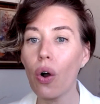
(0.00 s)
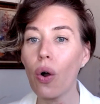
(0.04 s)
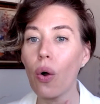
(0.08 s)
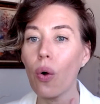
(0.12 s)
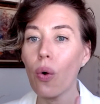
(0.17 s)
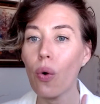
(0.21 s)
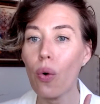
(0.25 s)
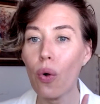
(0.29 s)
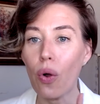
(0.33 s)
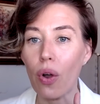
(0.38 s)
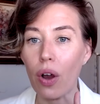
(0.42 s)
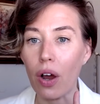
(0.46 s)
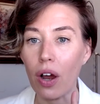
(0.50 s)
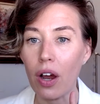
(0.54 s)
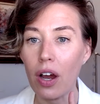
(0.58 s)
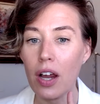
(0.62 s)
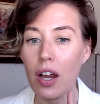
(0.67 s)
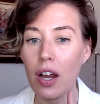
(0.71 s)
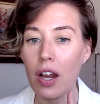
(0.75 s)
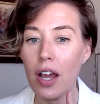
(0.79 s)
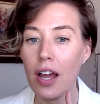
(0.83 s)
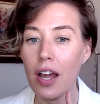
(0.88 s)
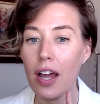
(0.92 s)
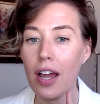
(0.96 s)

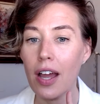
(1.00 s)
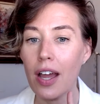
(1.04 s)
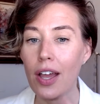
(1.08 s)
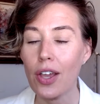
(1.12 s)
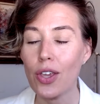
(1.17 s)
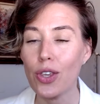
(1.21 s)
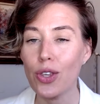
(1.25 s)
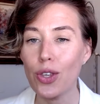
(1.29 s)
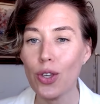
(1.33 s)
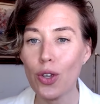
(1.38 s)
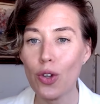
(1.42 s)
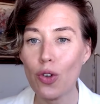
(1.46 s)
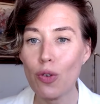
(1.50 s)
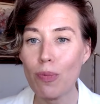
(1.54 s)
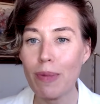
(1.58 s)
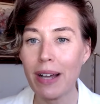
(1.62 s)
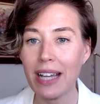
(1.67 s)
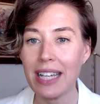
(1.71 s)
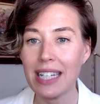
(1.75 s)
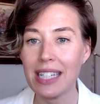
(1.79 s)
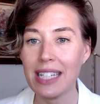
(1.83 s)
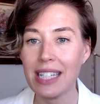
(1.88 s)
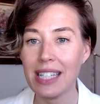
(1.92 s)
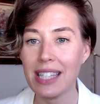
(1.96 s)
Or you
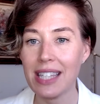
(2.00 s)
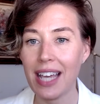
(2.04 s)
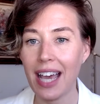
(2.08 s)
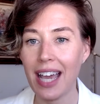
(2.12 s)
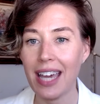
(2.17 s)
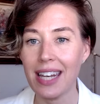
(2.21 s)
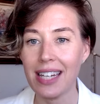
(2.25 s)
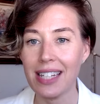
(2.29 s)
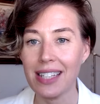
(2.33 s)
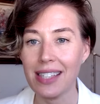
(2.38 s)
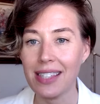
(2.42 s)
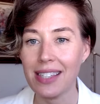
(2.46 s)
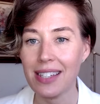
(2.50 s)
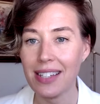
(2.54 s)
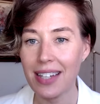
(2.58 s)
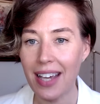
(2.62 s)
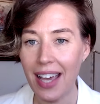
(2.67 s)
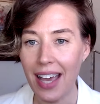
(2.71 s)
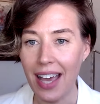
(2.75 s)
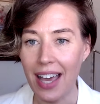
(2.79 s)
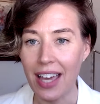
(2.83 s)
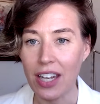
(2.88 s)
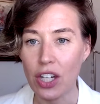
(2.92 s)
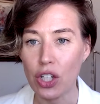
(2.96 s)
might decide
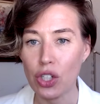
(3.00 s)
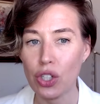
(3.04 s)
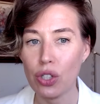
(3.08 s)
instead